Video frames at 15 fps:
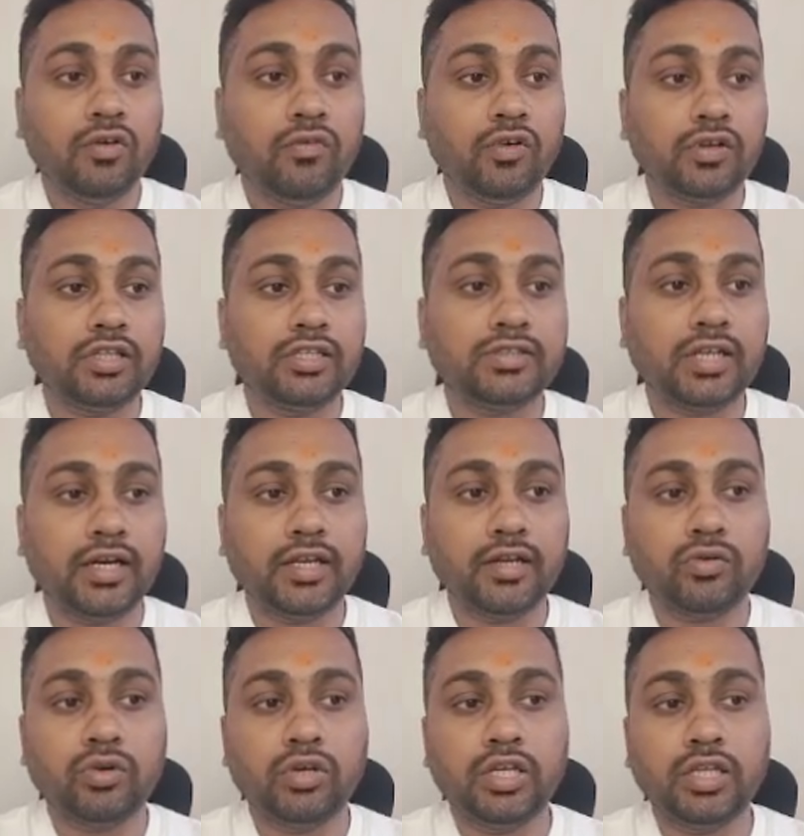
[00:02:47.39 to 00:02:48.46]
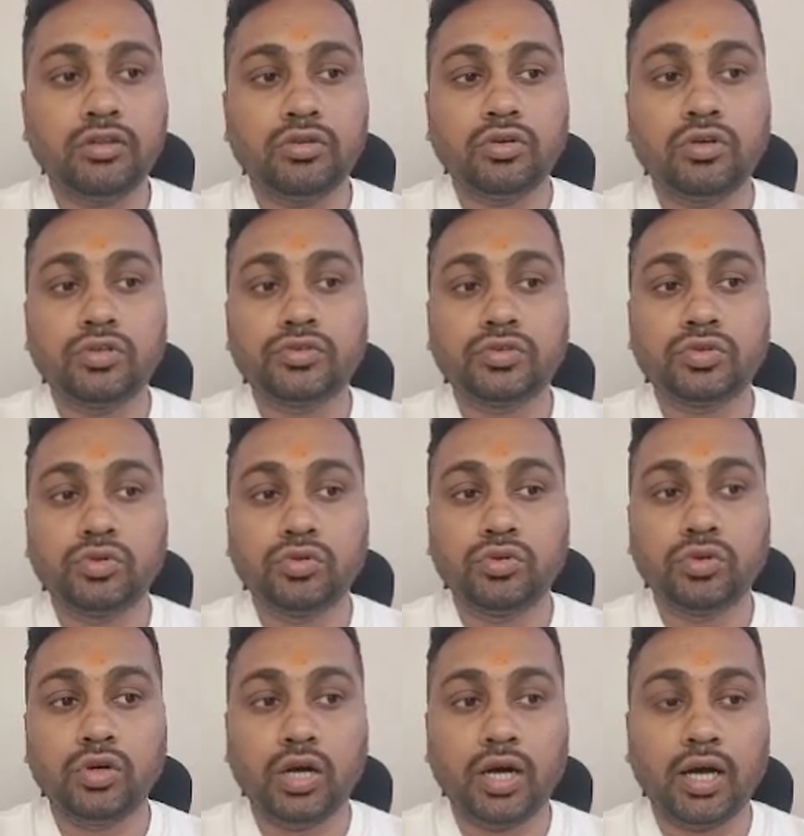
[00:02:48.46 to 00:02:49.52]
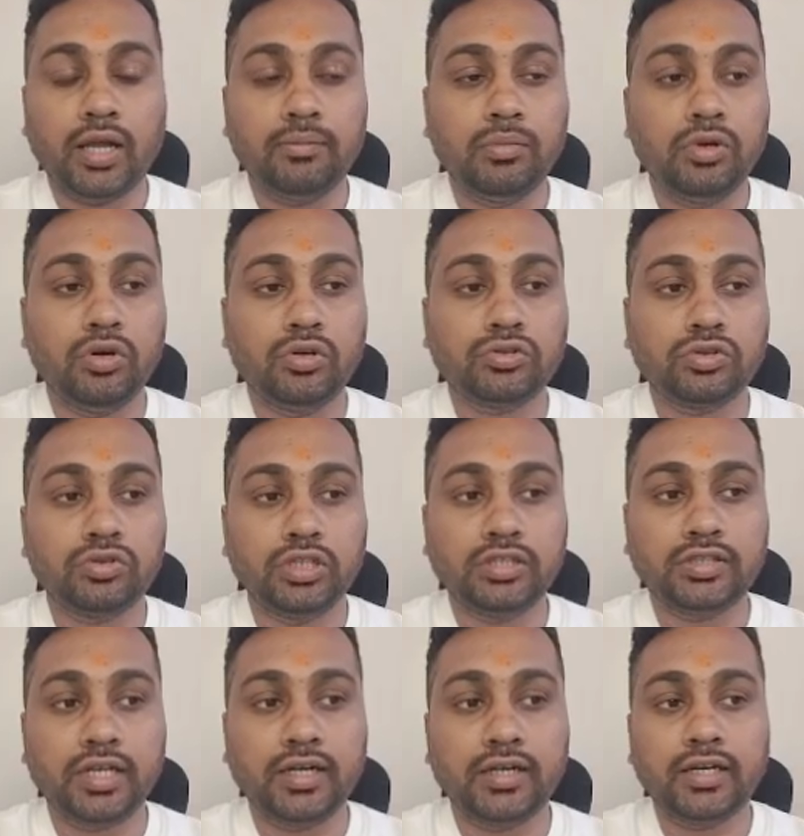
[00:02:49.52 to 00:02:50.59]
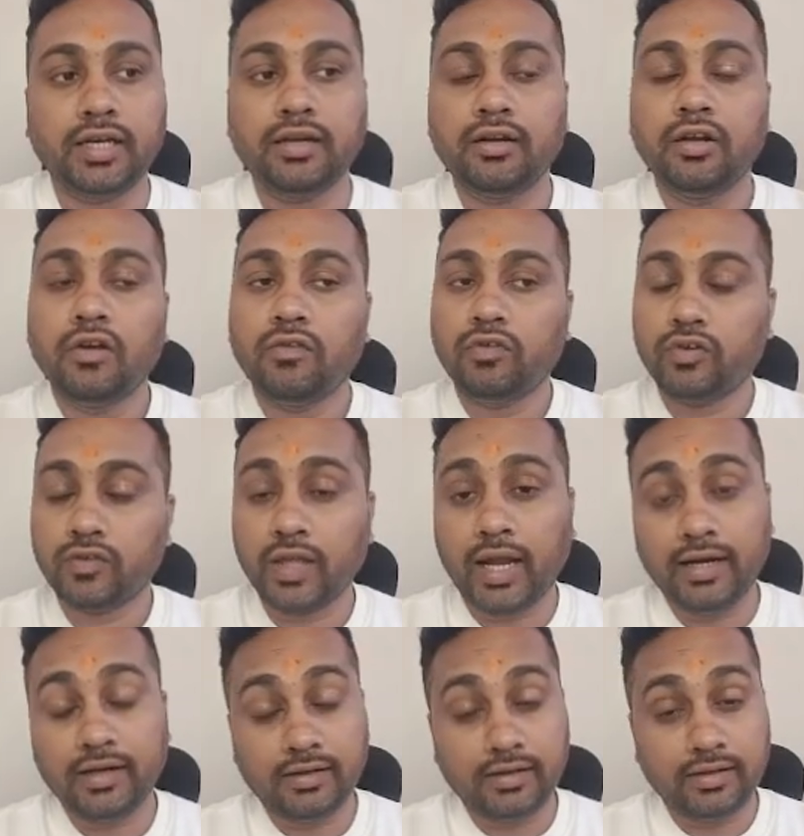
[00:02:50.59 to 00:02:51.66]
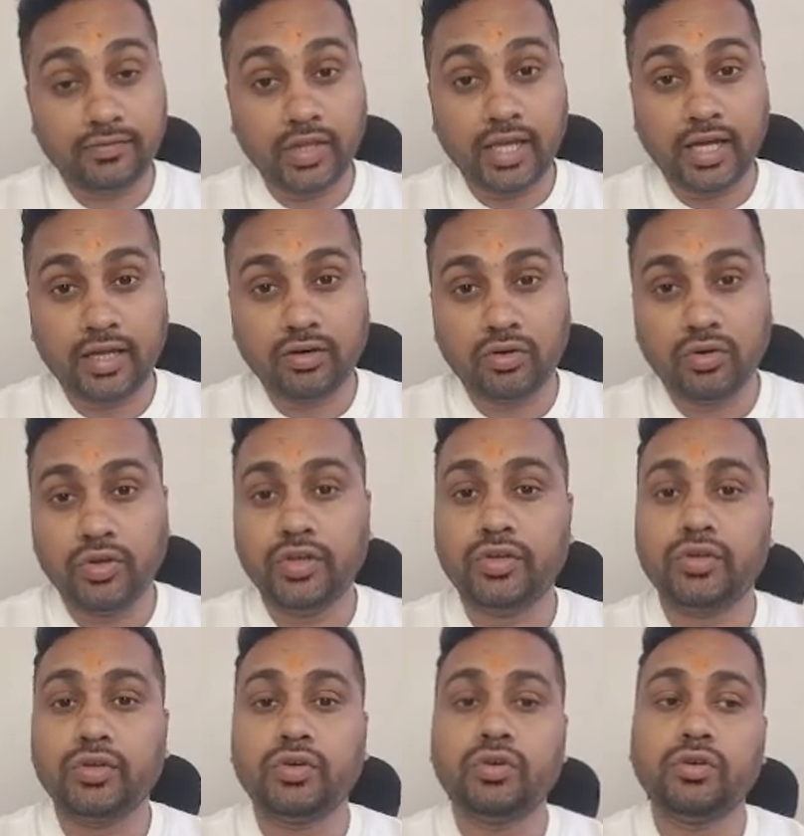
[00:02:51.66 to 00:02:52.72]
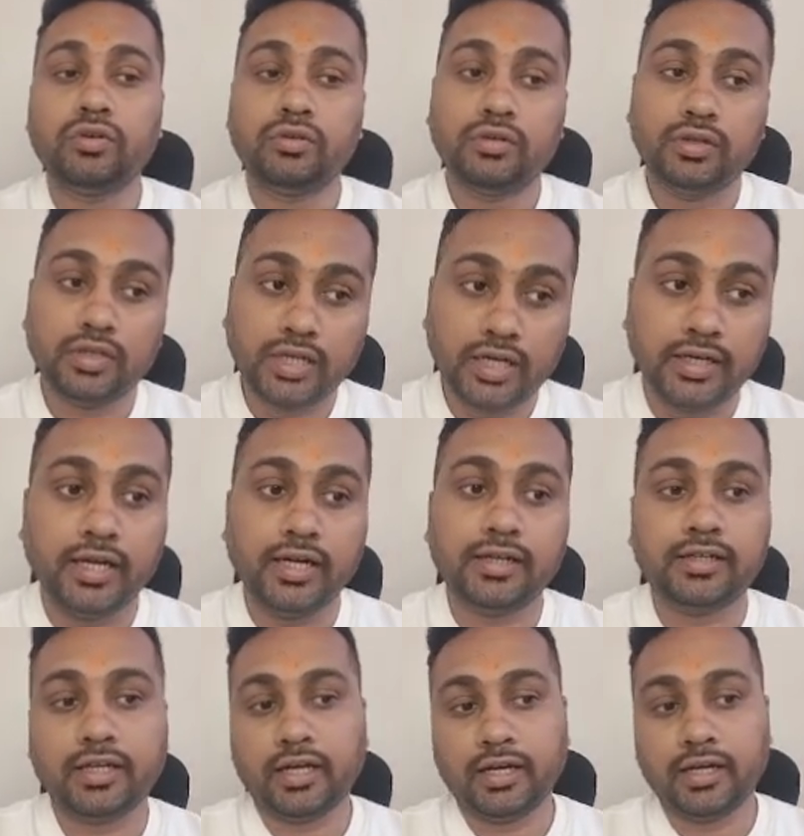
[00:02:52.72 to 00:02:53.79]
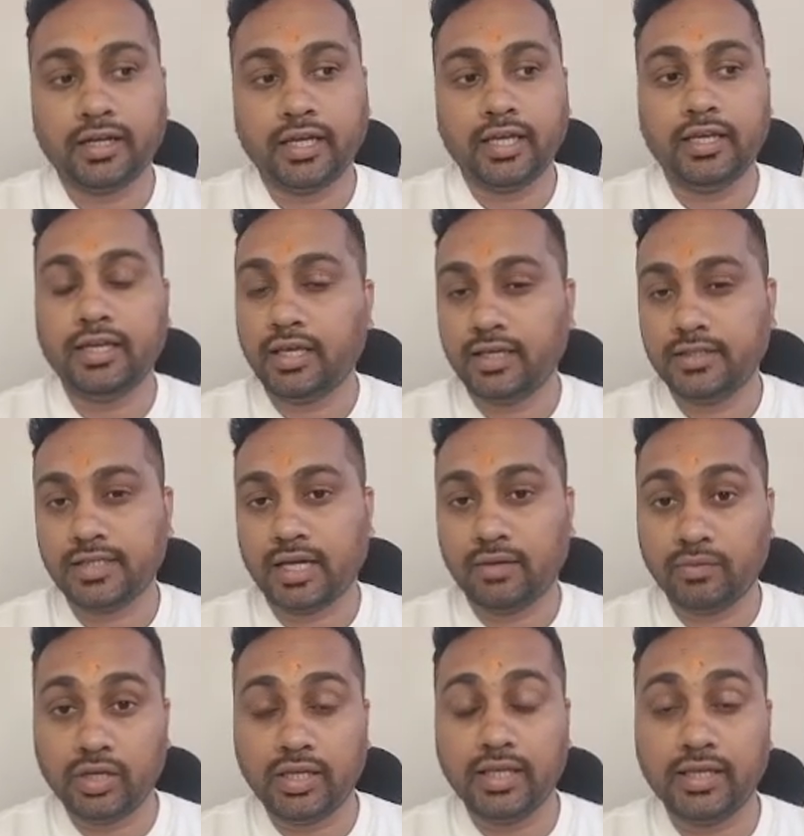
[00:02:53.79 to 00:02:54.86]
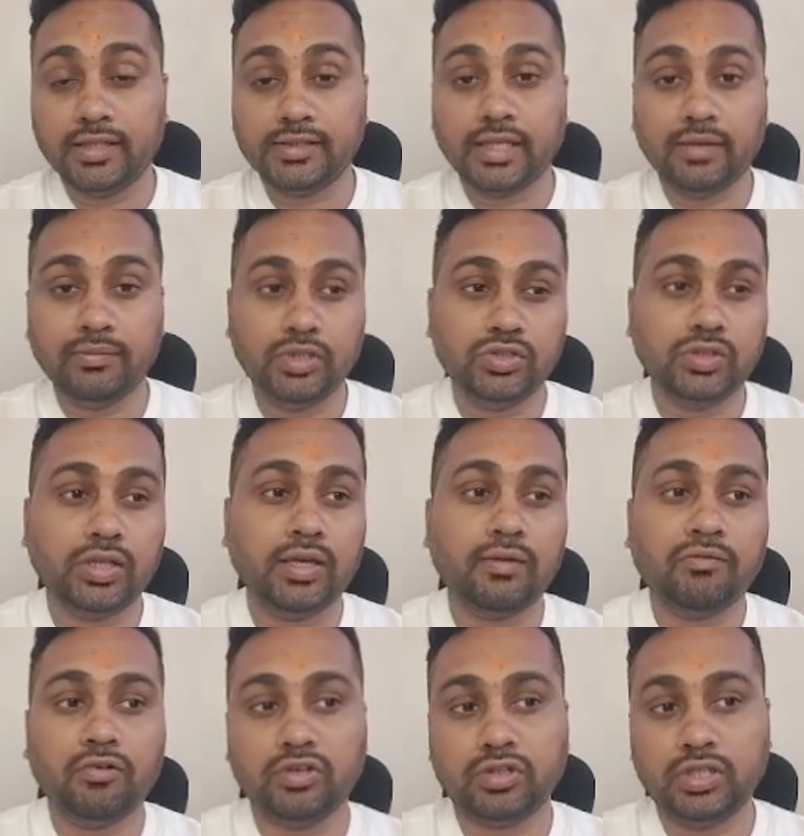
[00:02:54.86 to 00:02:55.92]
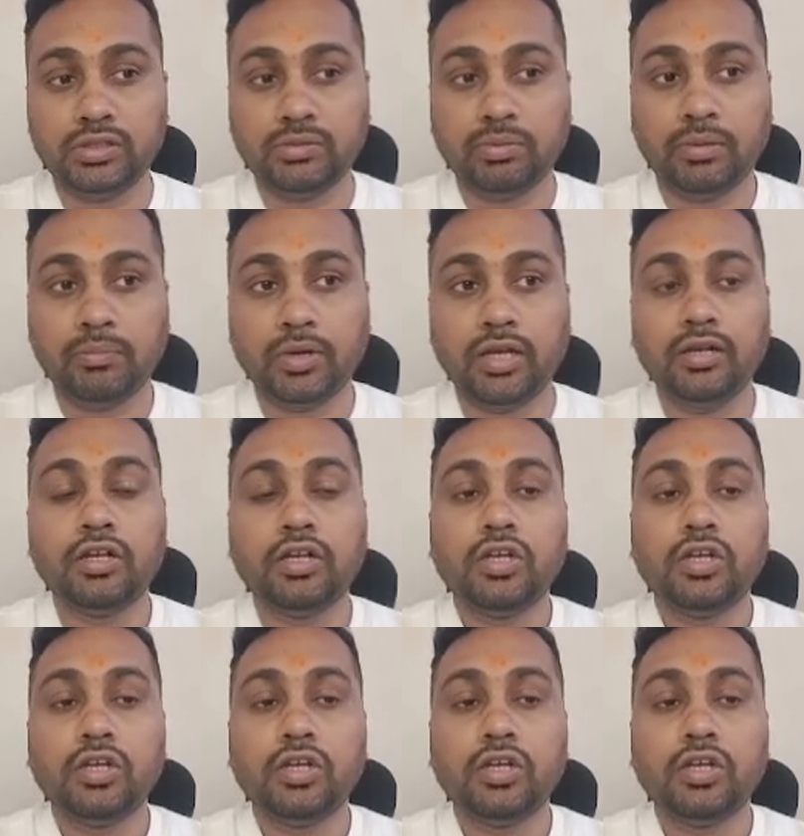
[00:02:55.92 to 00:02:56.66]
For this center only, those who are belong to this center, for that they are going to conduct again exam. Re-exam is there for these people.